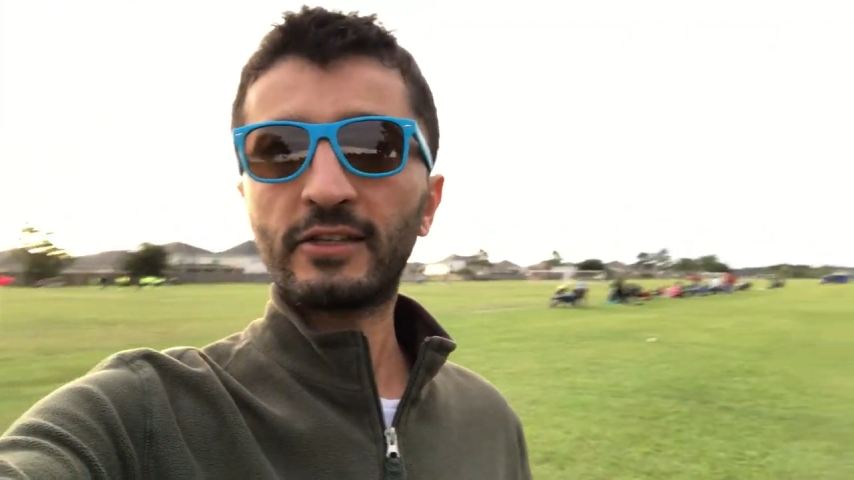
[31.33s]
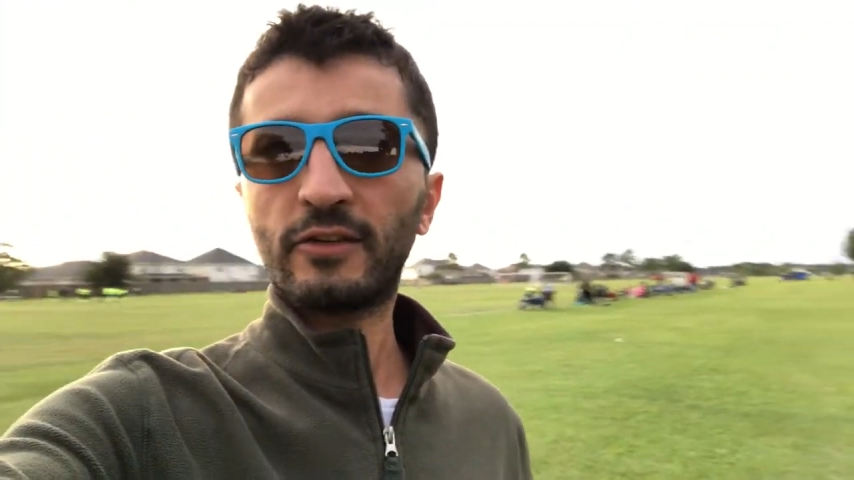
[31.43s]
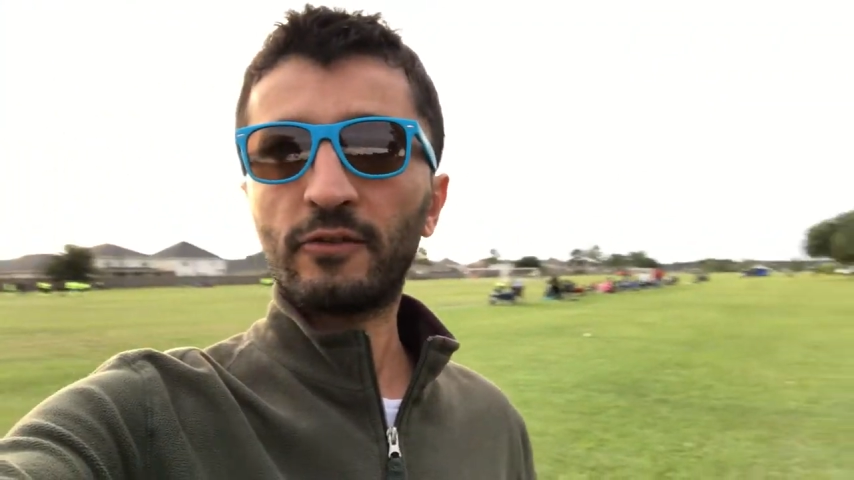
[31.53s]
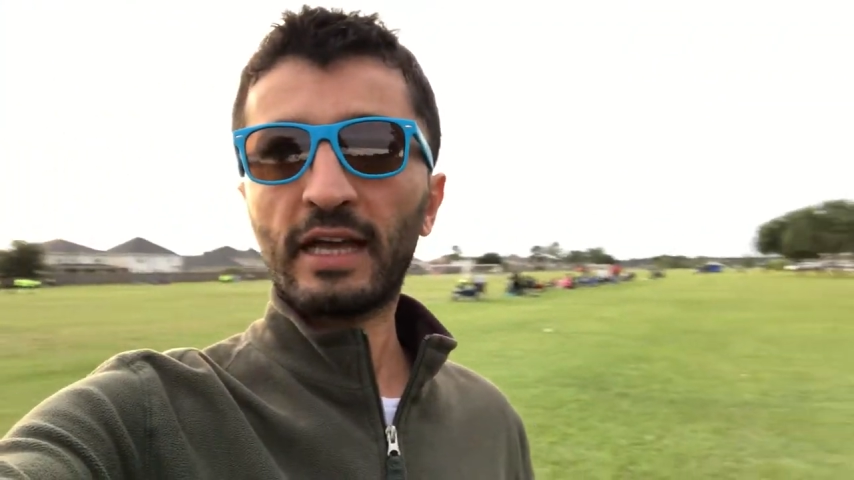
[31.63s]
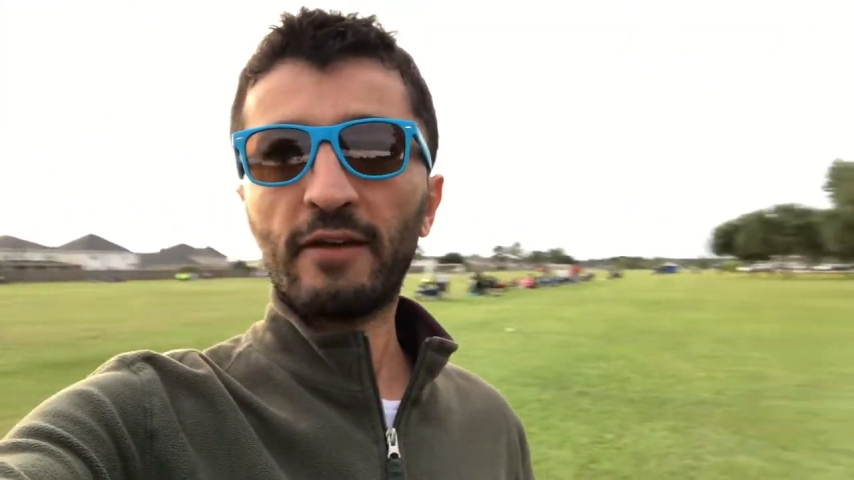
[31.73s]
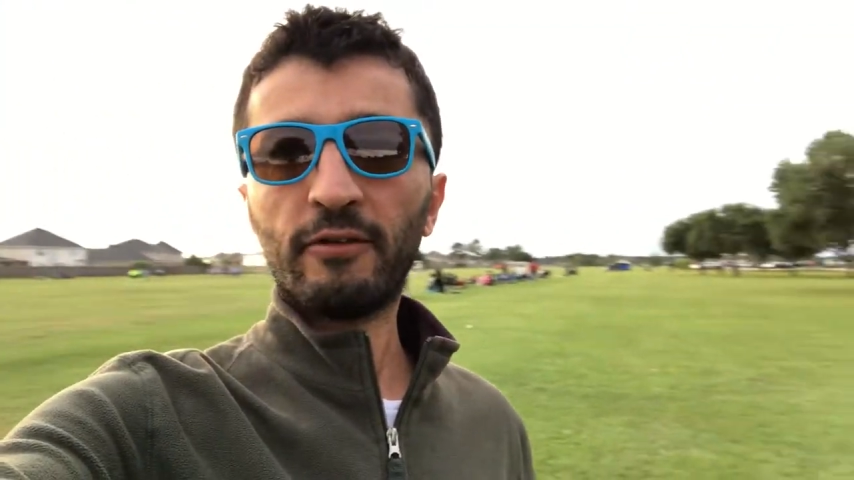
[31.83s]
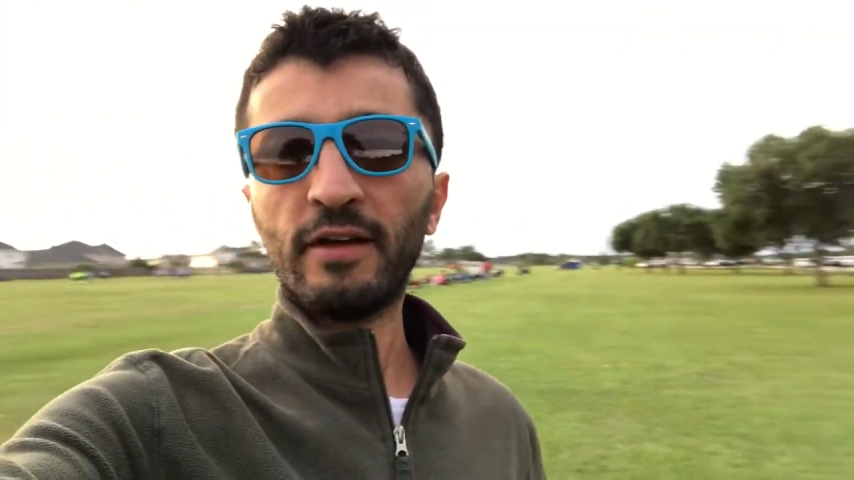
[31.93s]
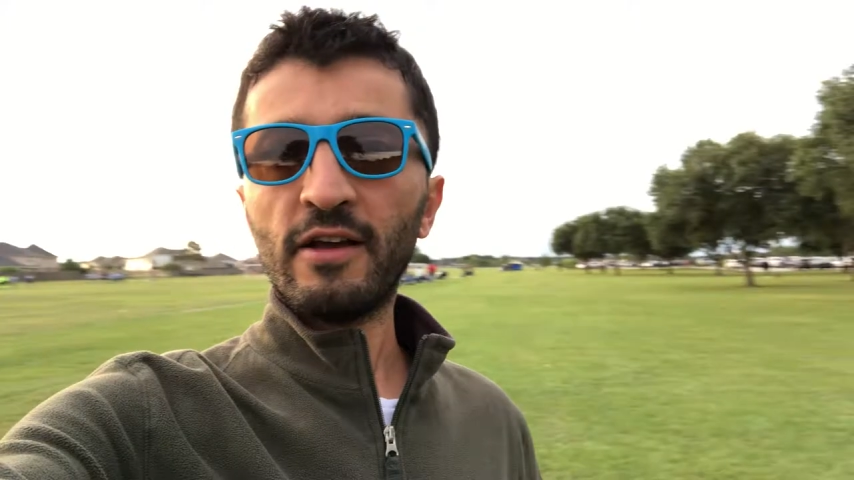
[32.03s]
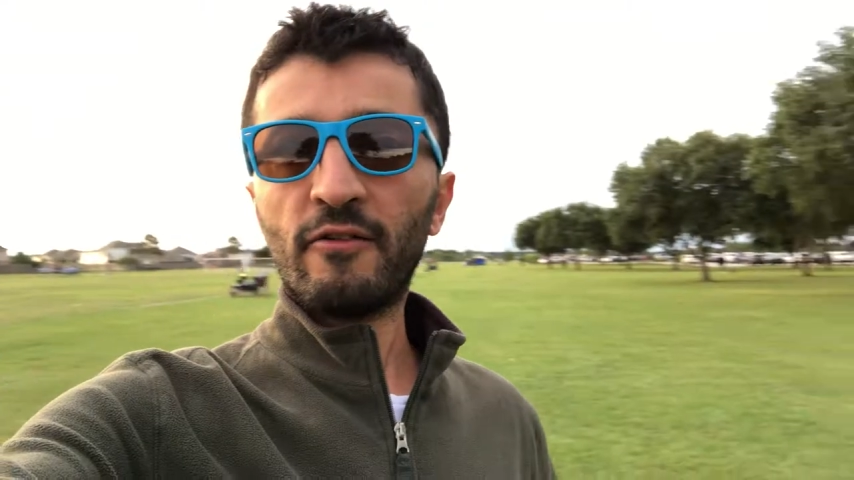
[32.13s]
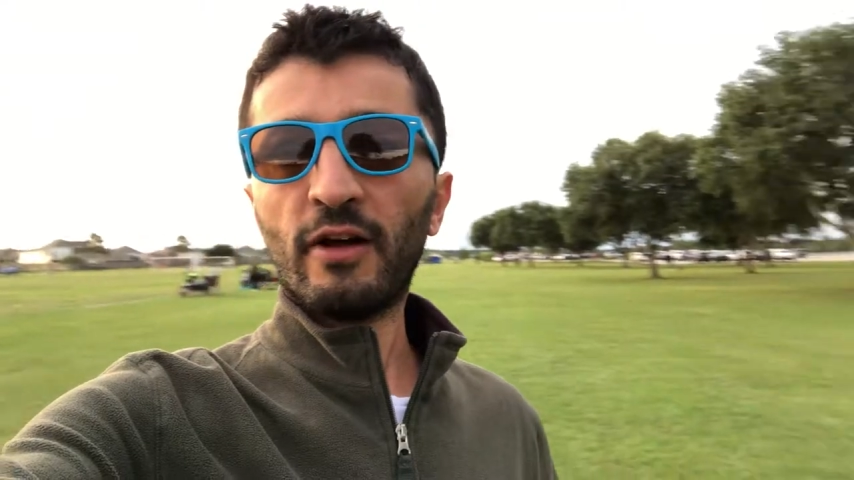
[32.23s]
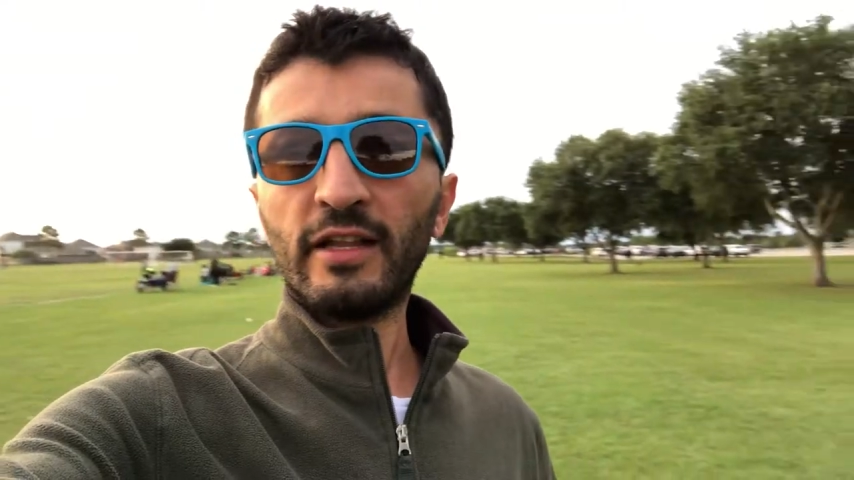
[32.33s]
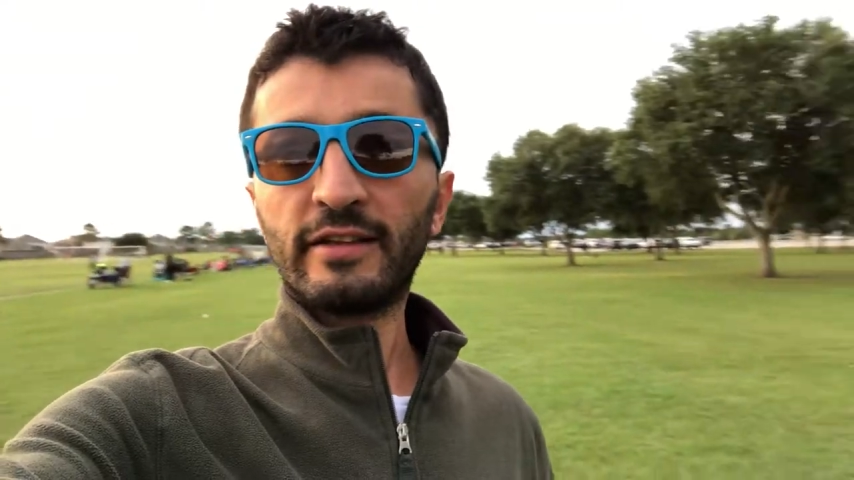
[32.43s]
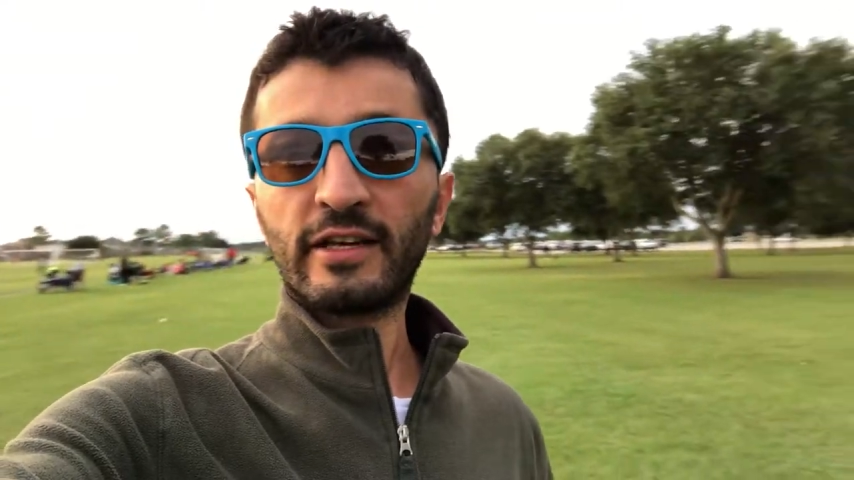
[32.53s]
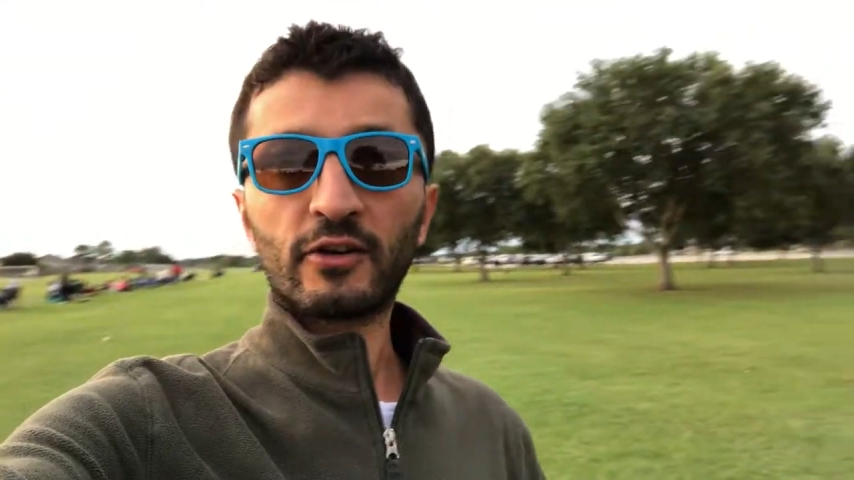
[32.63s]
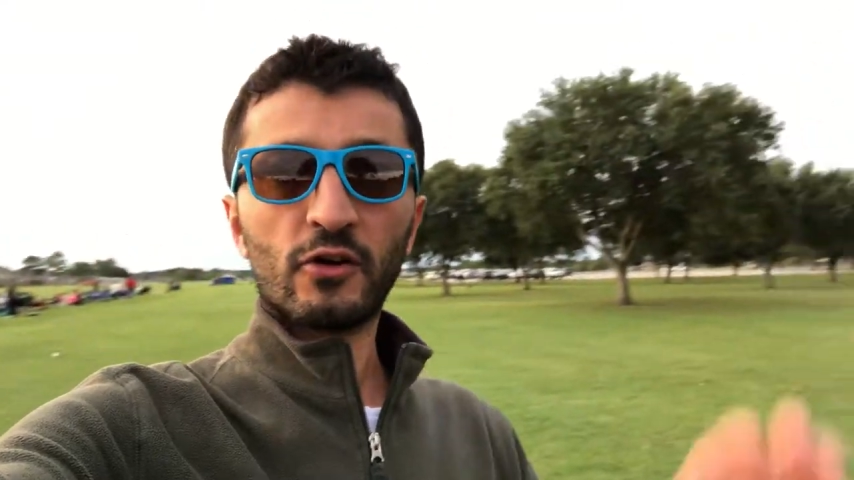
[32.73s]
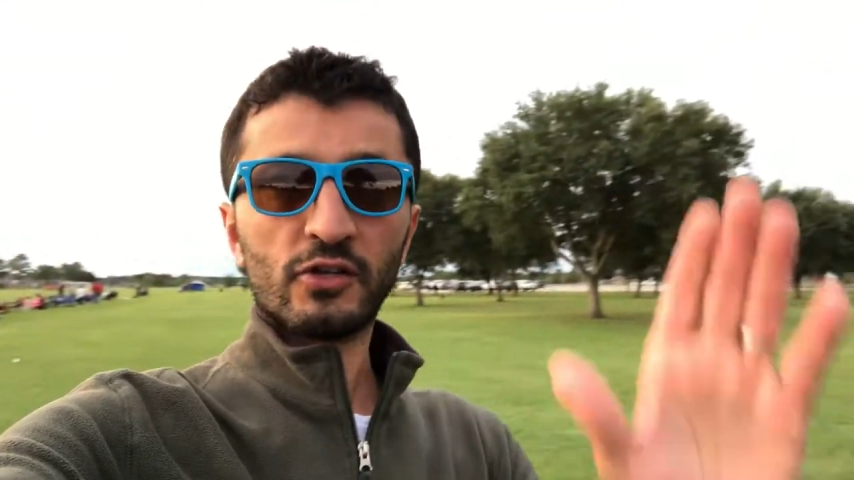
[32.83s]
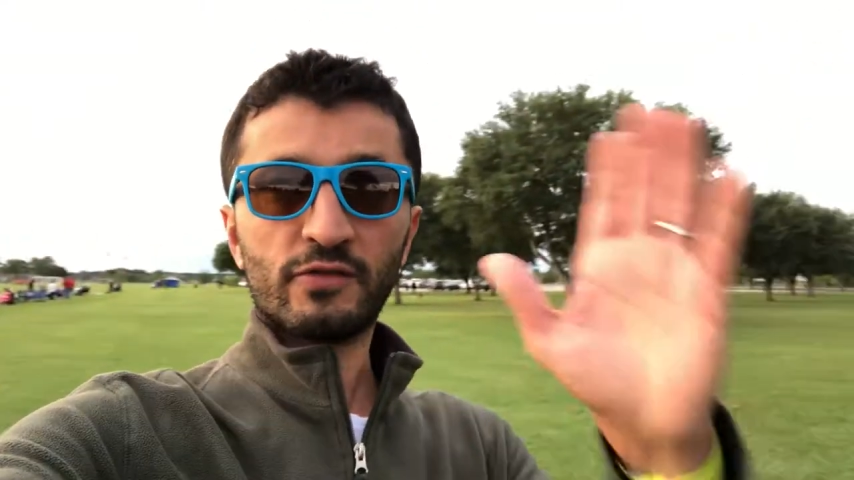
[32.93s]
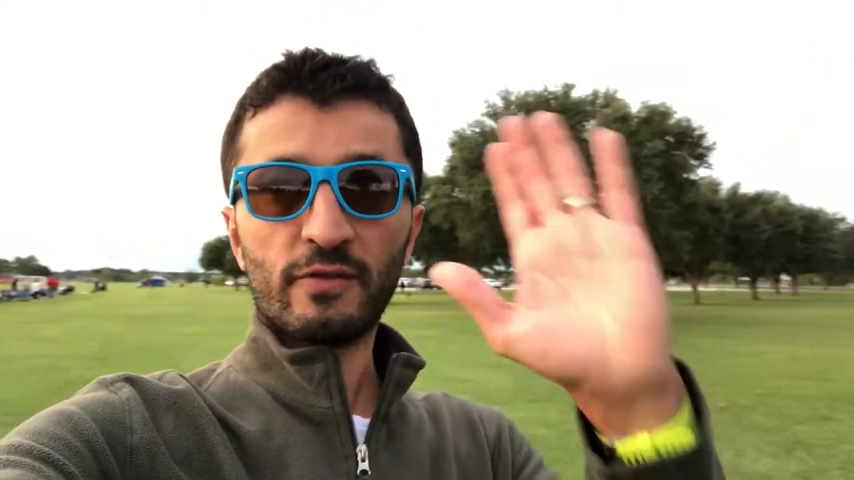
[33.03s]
So we have volunteer coach,